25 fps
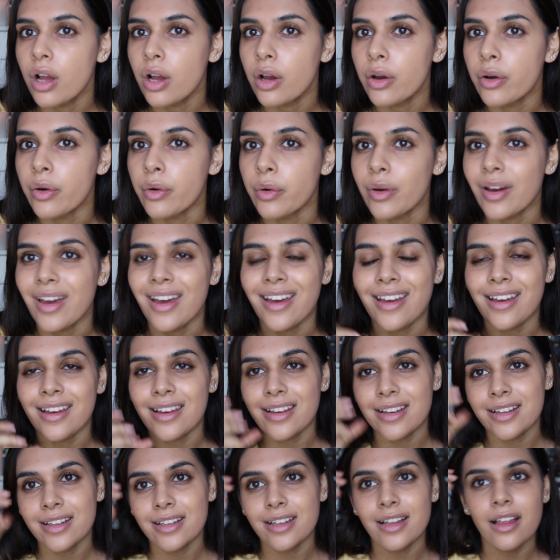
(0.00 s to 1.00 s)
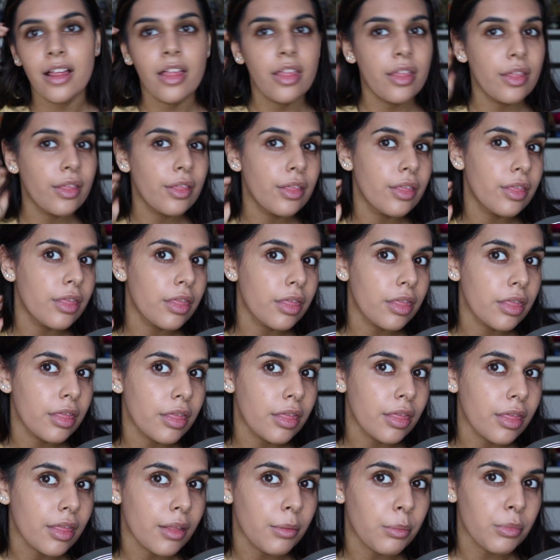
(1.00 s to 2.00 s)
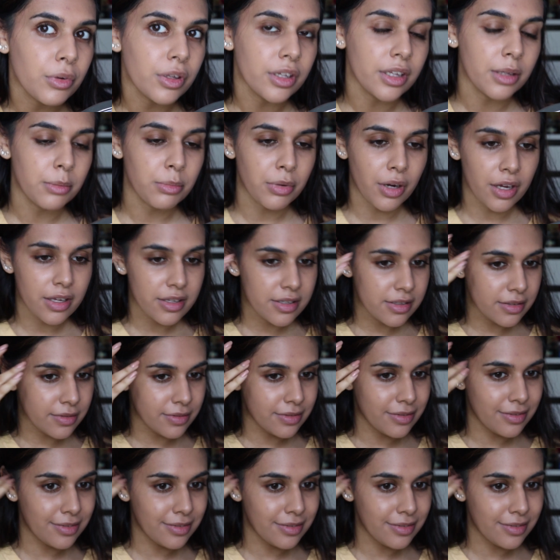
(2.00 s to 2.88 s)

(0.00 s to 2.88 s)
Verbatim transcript: Okay. I'm really impressed.